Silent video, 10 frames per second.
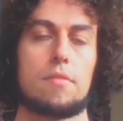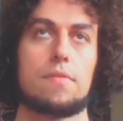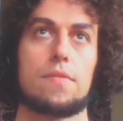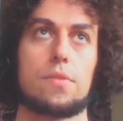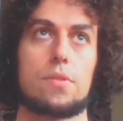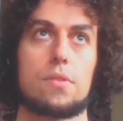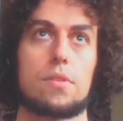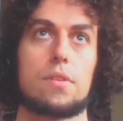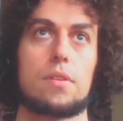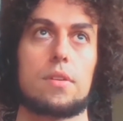
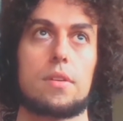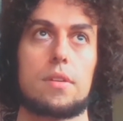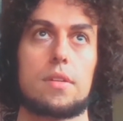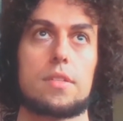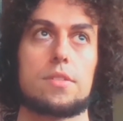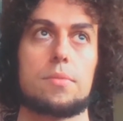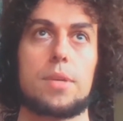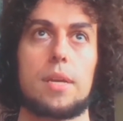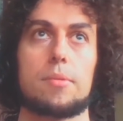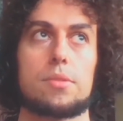for us to
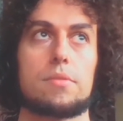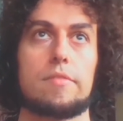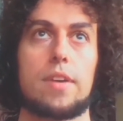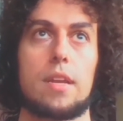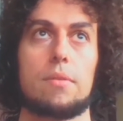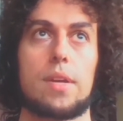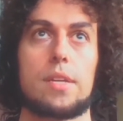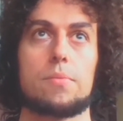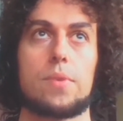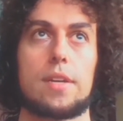be able to
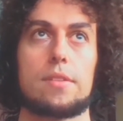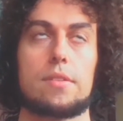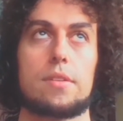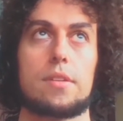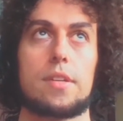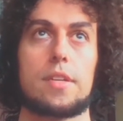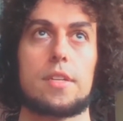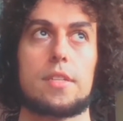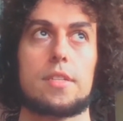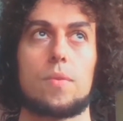evaluate whether
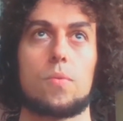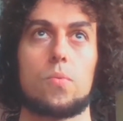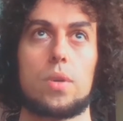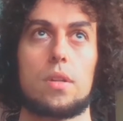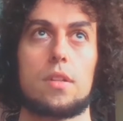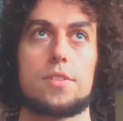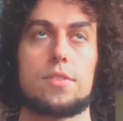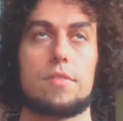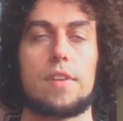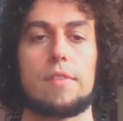it will
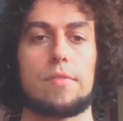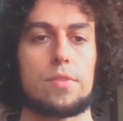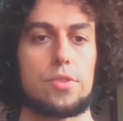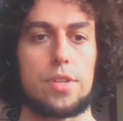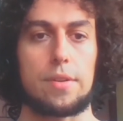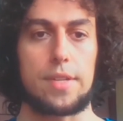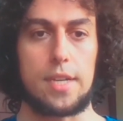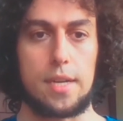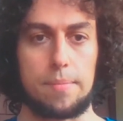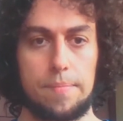survive evolutionary
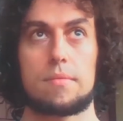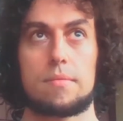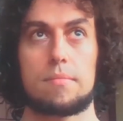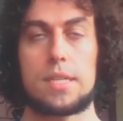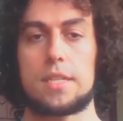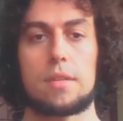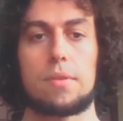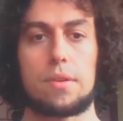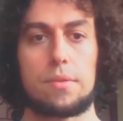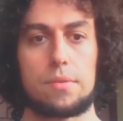time, basically
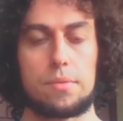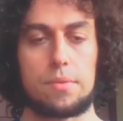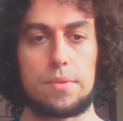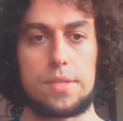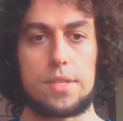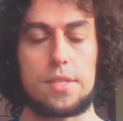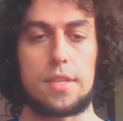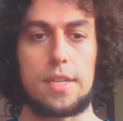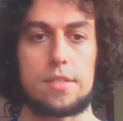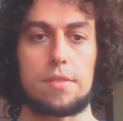whether it will resist
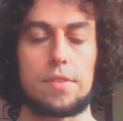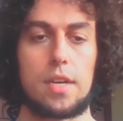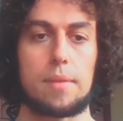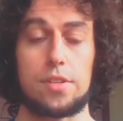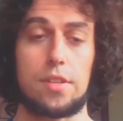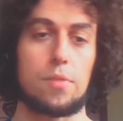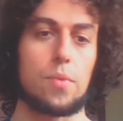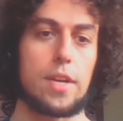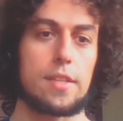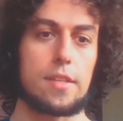the test of time in the
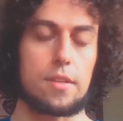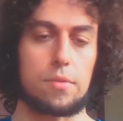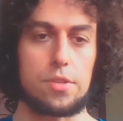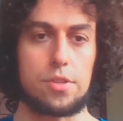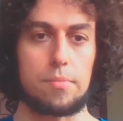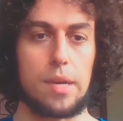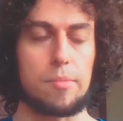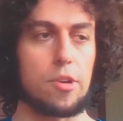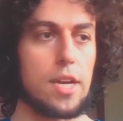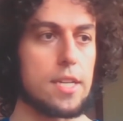way that the Christian
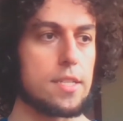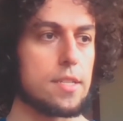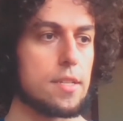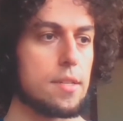Bible has.